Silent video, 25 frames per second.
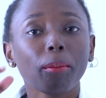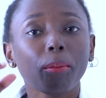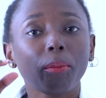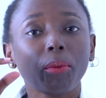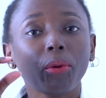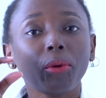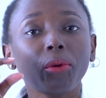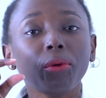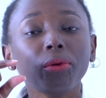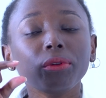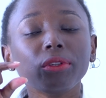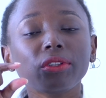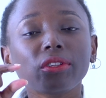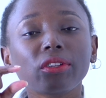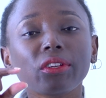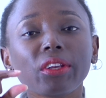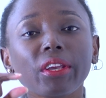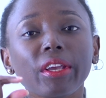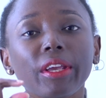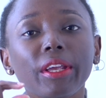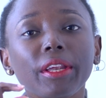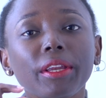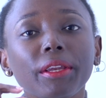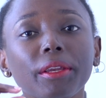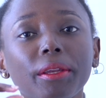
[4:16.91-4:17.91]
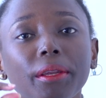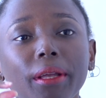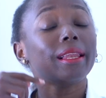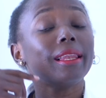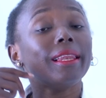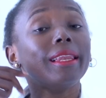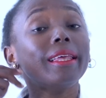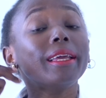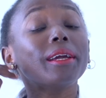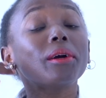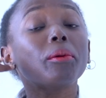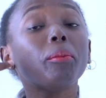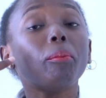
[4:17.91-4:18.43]
put in
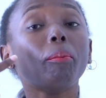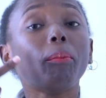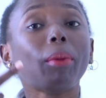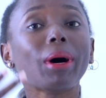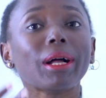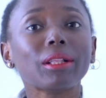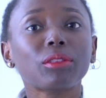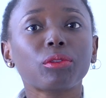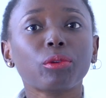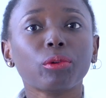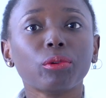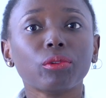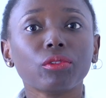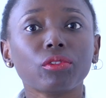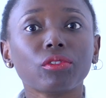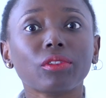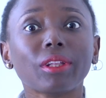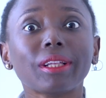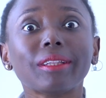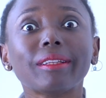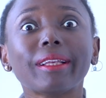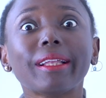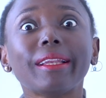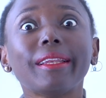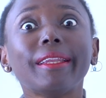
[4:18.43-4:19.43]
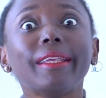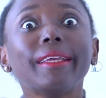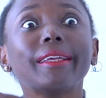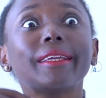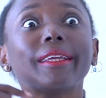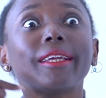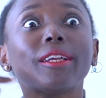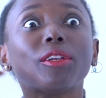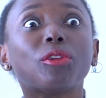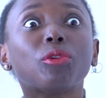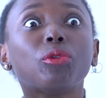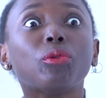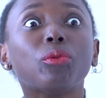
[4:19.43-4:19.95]
link buttons that are
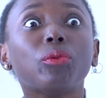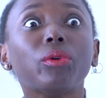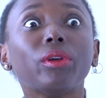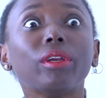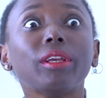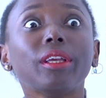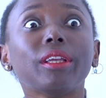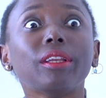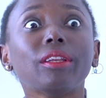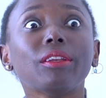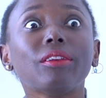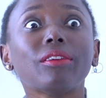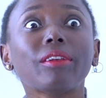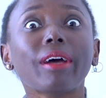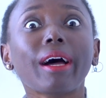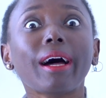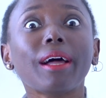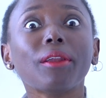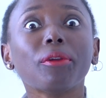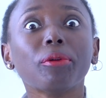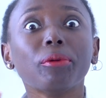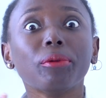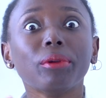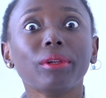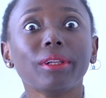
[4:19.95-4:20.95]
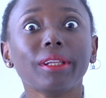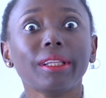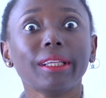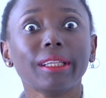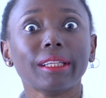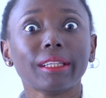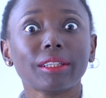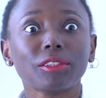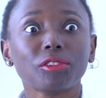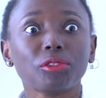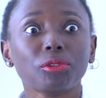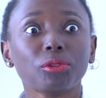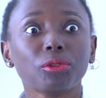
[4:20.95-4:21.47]
linking to internal
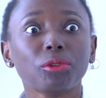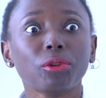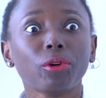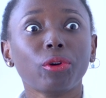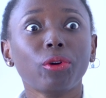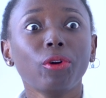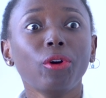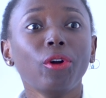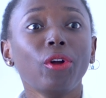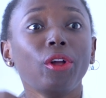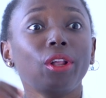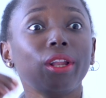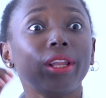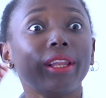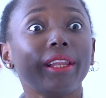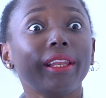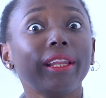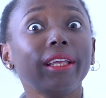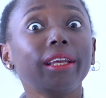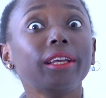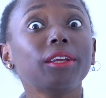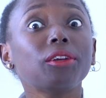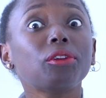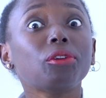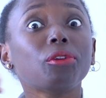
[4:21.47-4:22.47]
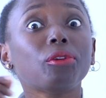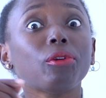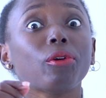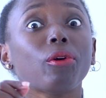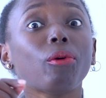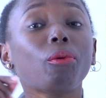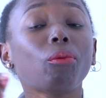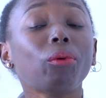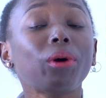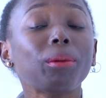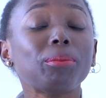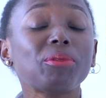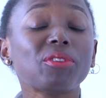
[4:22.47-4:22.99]
links, you know, link
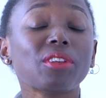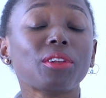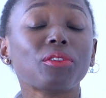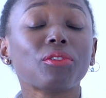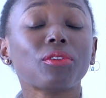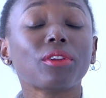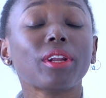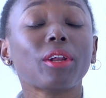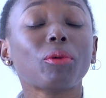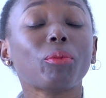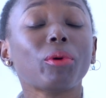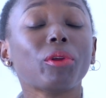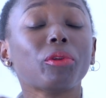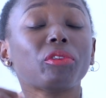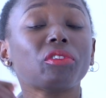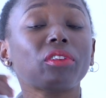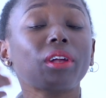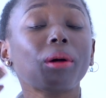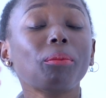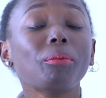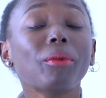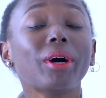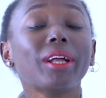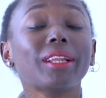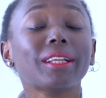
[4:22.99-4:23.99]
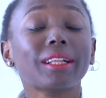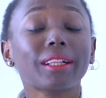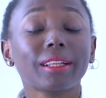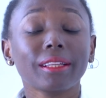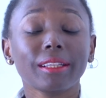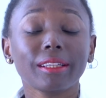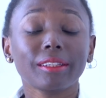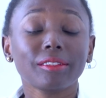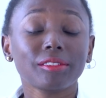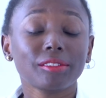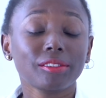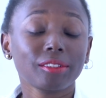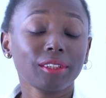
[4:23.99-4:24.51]
your website so that when someone
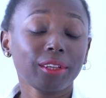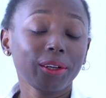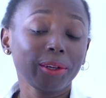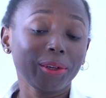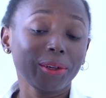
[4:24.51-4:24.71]
clicks